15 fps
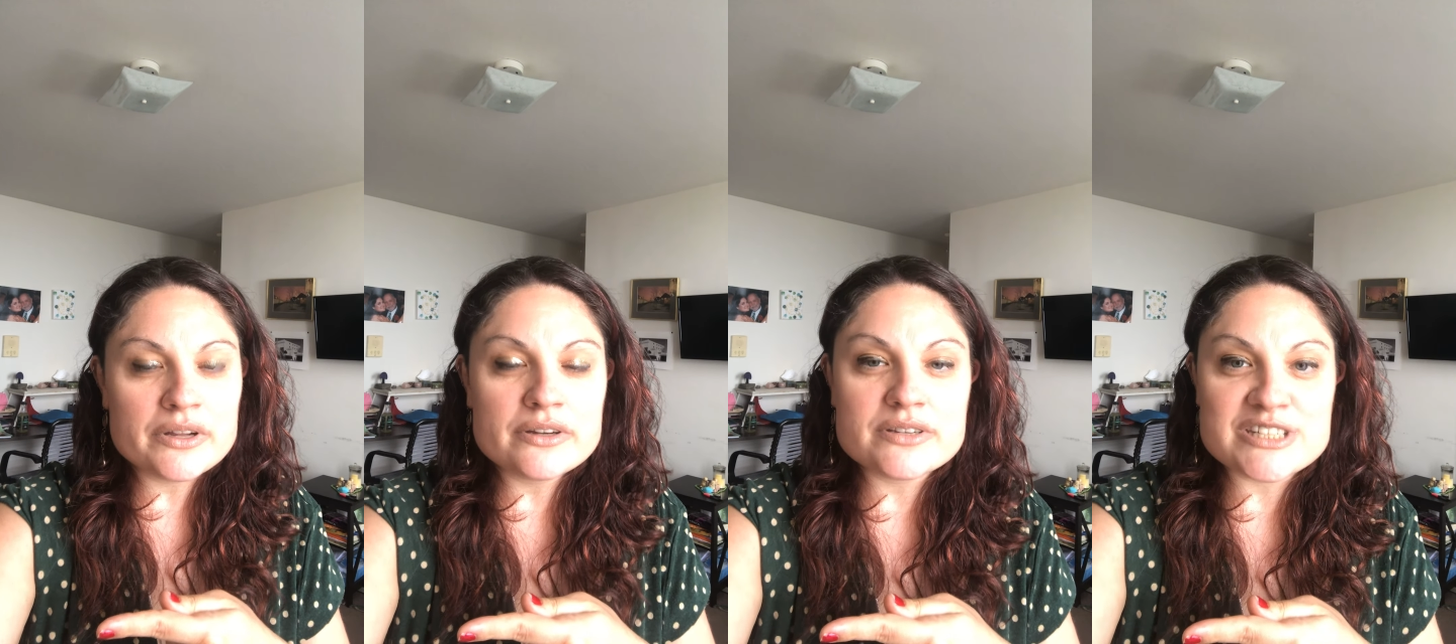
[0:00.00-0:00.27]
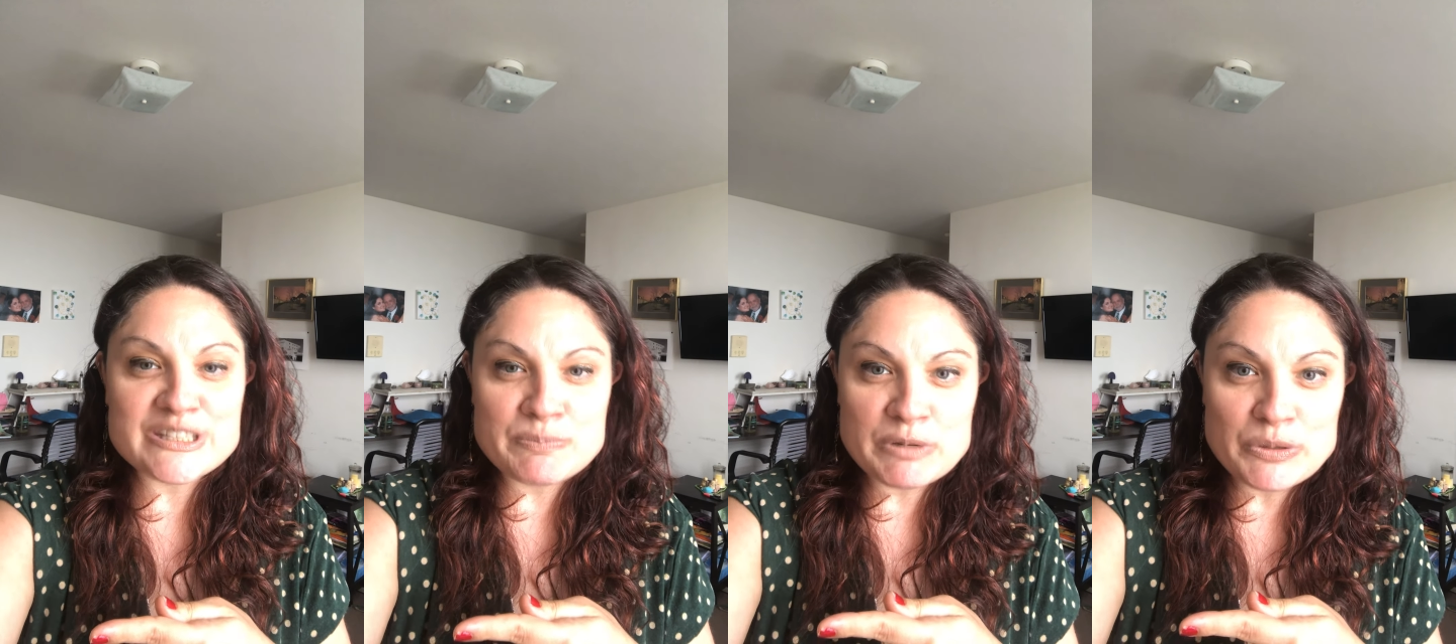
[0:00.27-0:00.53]

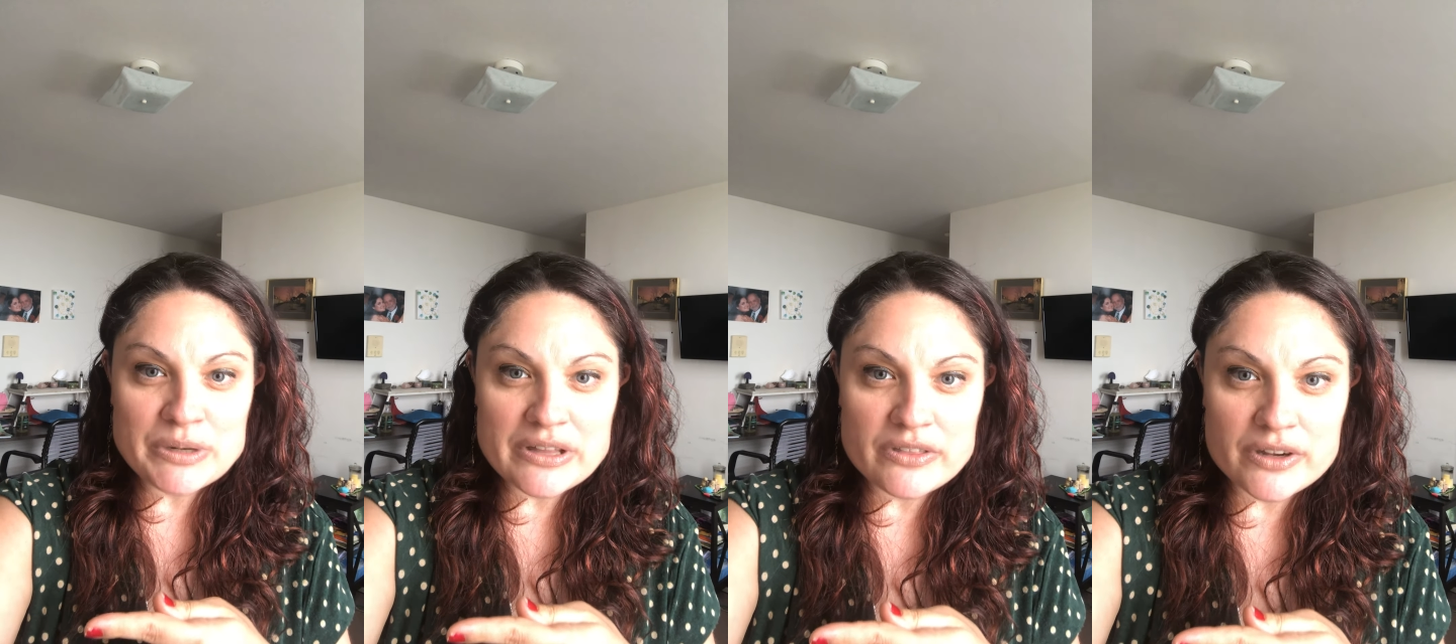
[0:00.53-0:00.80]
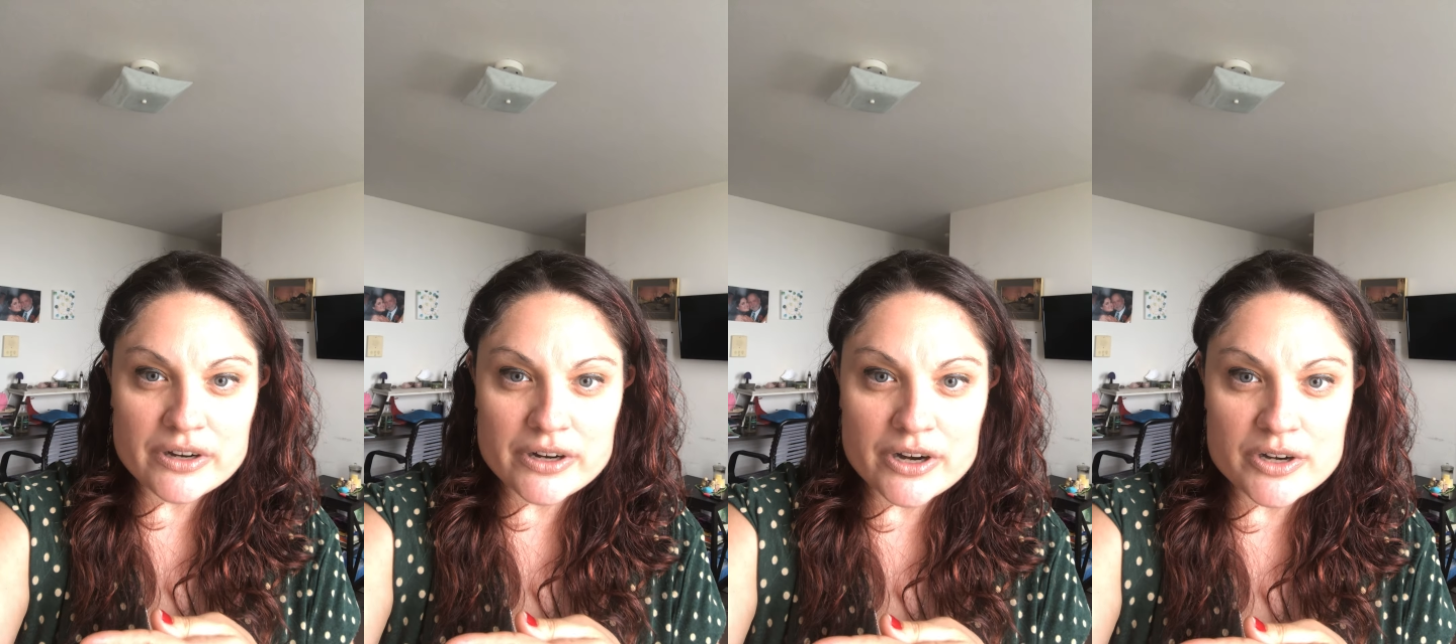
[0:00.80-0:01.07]
disputing
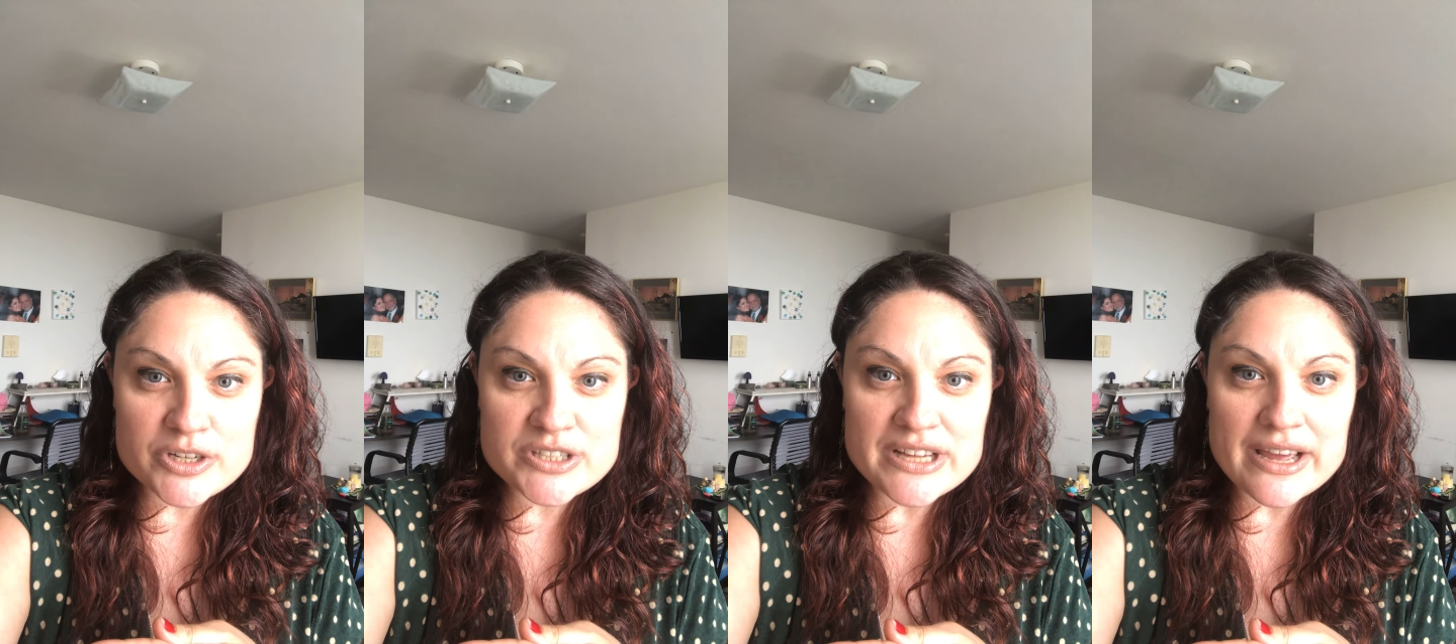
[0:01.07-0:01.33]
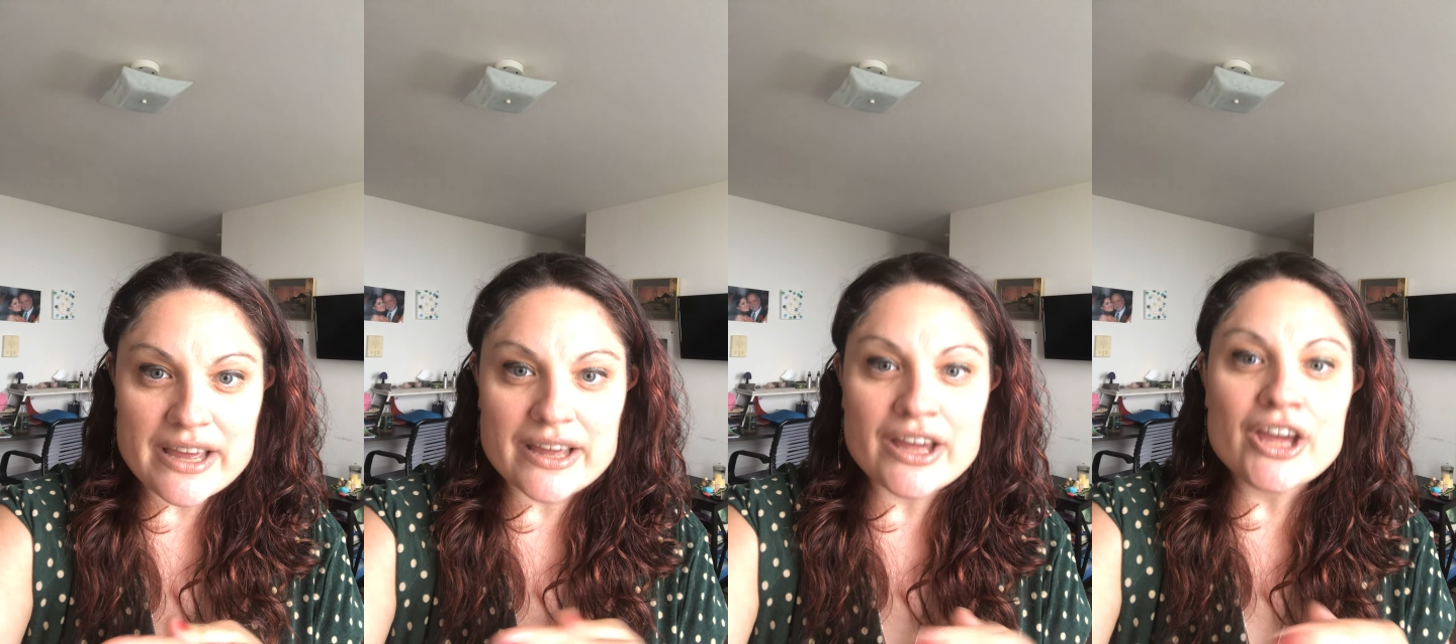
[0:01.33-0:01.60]
the urge,
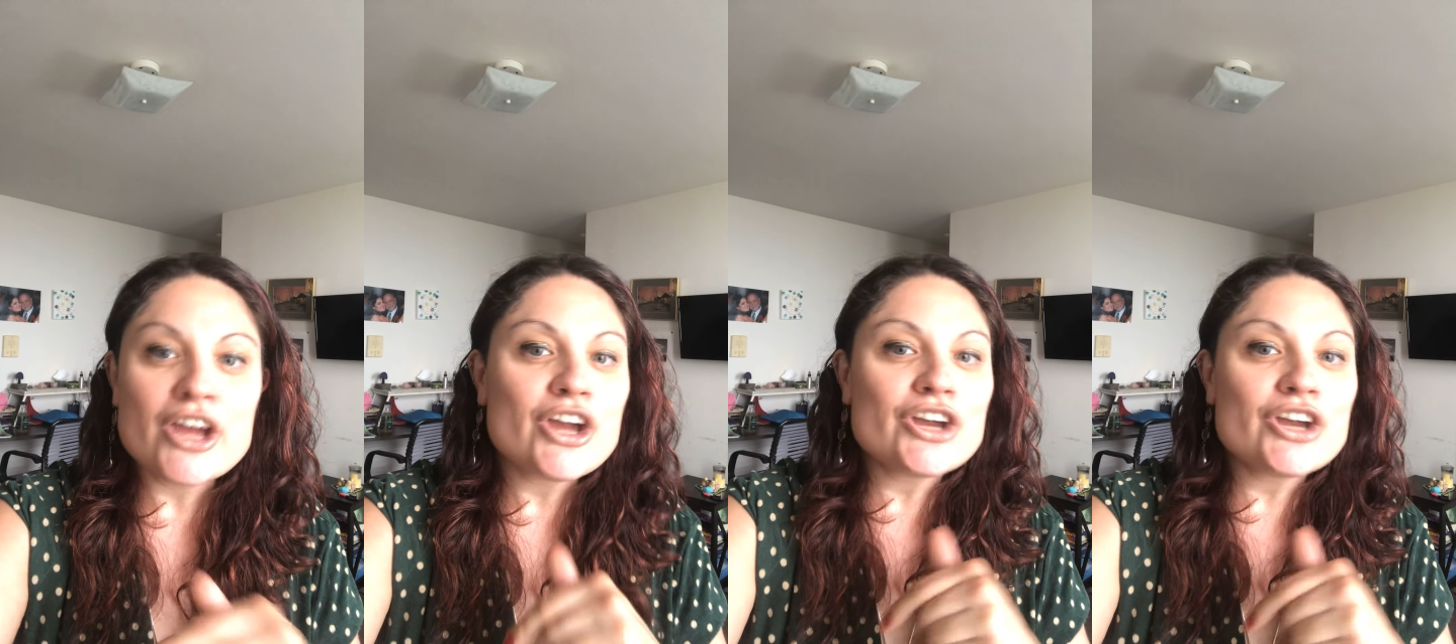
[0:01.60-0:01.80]
saying,